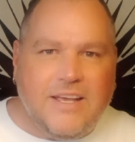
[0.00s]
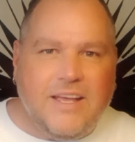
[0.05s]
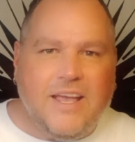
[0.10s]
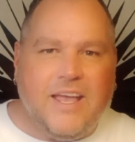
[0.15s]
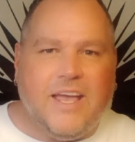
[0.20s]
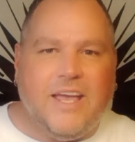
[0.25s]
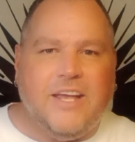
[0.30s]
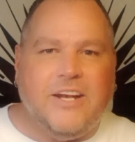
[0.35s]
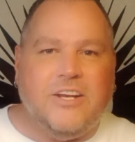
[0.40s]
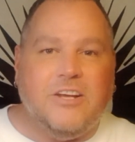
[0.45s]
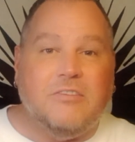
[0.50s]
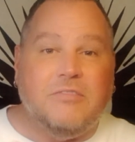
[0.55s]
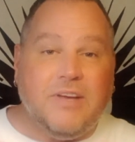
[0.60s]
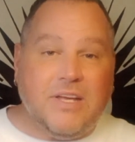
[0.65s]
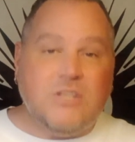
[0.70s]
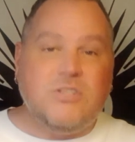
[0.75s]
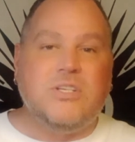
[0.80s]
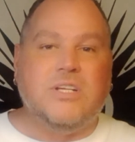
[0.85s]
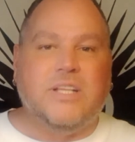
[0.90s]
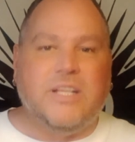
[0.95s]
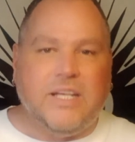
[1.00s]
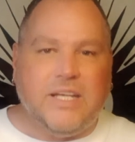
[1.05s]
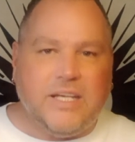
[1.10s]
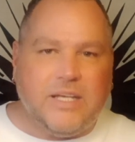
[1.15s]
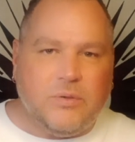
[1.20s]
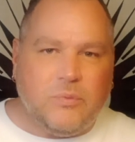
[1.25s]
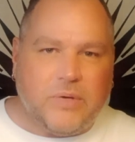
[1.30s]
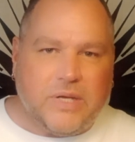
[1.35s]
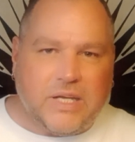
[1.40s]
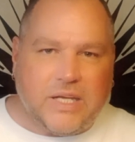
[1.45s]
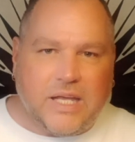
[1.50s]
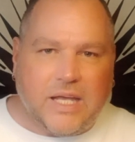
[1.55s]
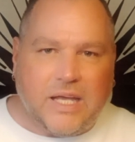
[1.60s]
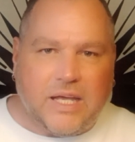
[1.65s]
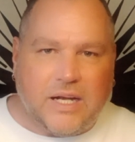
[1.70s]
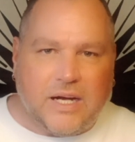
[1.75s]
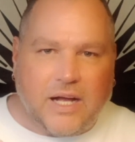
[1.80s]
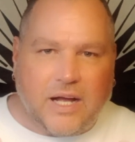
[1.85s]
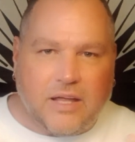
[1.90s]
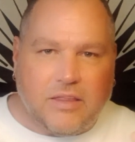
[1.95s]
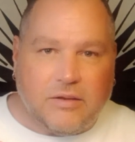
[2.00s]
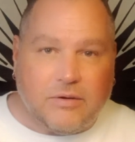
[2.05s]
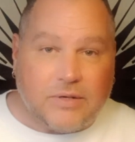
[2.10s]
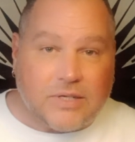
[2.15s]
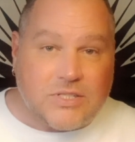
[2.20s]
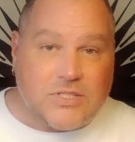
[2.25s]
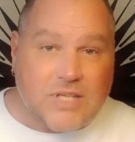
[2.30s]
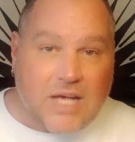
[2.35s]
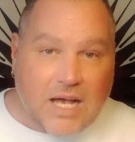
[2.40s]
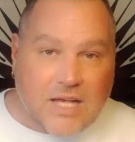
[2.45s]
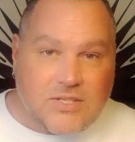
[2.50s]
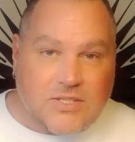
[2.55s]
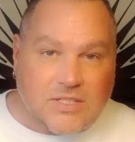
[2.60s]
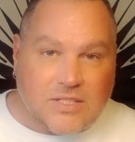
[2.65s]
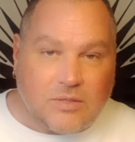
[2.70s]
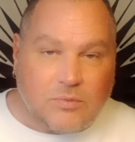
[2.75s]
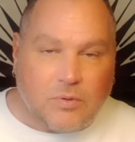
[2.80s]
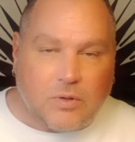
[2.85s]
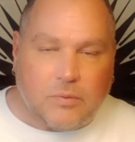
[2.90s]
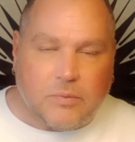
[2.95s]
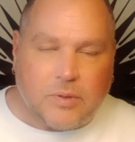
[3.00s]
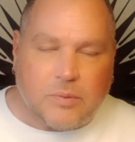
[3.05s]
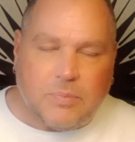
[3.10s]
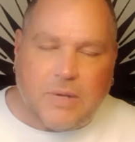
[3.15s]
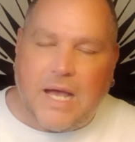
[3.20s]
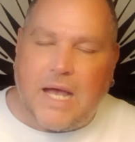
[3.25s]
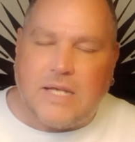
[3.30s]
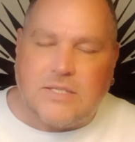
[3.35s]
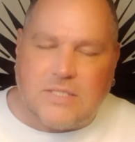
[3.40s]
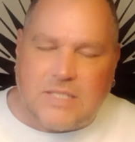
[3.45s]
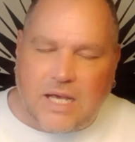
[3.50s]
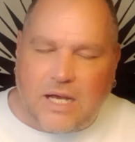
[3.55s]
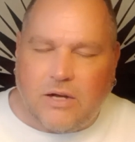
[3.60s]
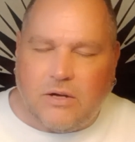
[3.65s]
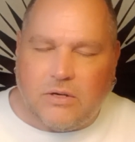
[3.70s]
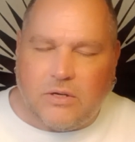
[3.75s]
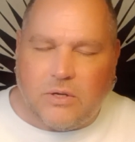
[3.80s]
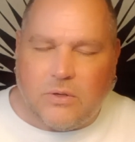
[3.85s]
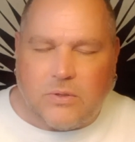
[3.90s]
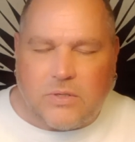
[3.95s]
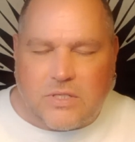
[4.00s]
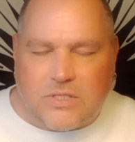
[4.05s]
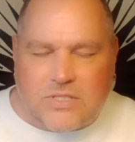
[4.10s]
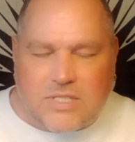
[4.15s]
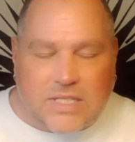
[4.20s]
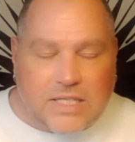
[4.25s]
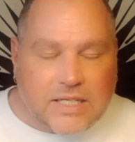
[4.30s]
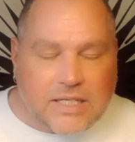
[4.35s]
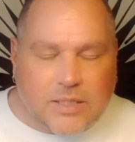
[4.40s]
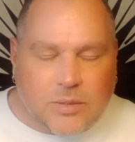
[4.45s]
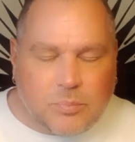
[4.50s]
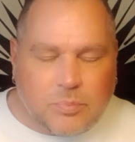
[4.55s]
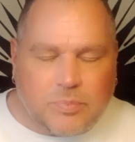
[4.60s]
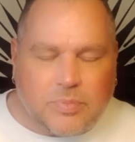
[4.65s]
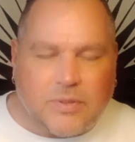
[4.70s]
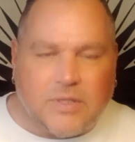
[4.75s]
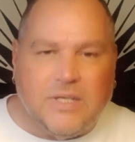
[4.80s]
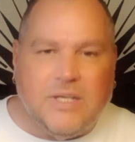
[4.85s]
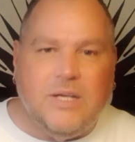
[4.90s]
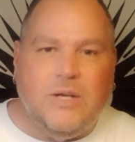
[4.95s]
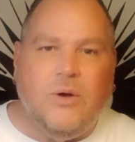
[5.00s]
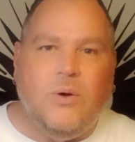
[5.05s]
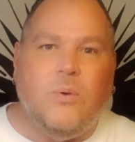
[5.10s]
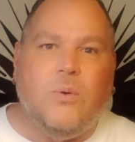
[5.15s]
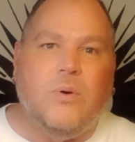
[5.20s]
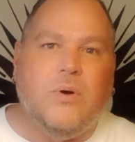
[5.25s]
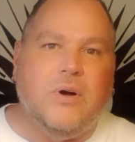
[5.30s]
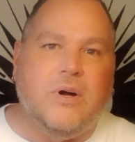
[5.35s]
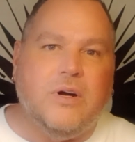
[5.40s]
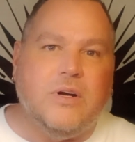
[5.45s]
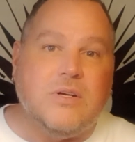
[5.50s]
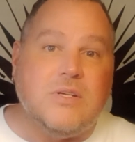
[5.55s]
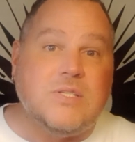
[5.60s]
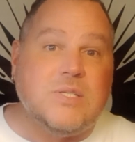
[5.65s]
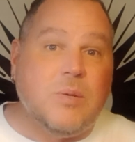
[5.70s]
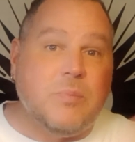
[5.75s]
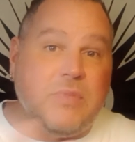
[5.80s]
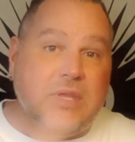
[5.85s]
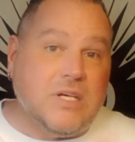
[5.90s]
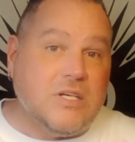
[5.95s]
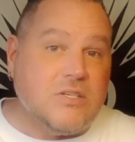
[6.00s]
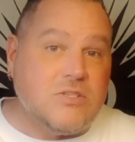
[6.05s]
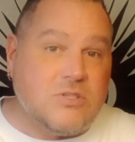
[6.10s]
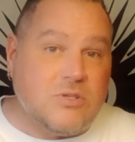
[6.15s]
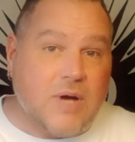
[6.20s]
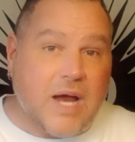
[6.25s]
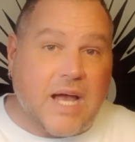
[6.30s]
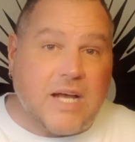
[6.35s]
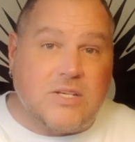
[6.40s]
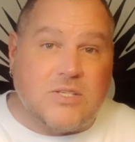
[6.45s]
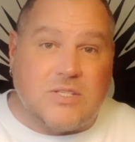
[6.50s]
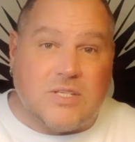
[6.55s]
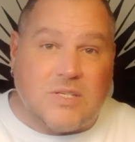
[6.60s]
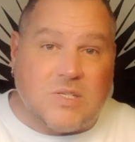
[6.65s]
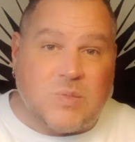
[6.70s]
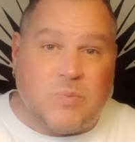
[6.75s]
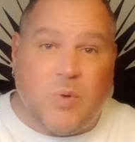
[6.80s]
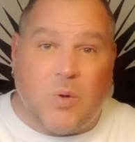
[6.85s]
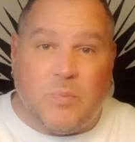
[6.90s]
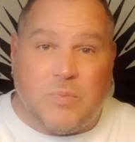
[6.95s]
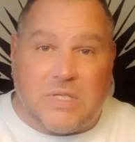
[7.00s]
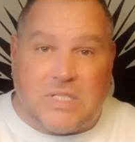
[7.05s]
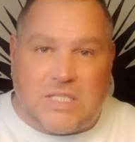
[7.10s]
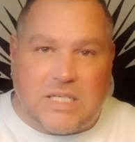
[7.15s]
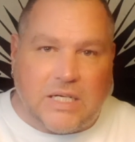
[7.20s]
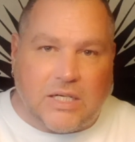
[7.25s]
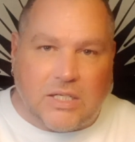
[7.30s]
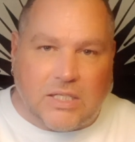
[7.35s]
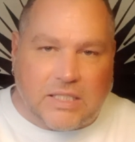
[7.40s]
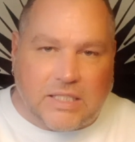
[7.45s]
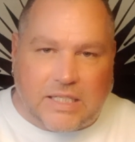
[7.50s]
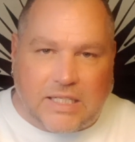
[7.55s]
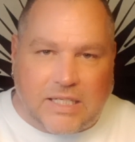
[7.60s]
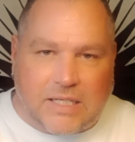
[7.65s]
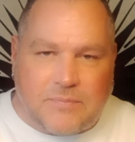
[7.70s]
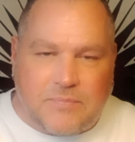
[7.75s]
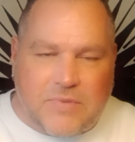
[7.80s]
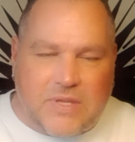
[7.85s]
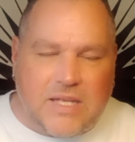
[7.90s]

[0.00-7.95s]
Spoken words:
And eventually we get either exhausted where we pass out and go to sleep, or something distracts us momentarily.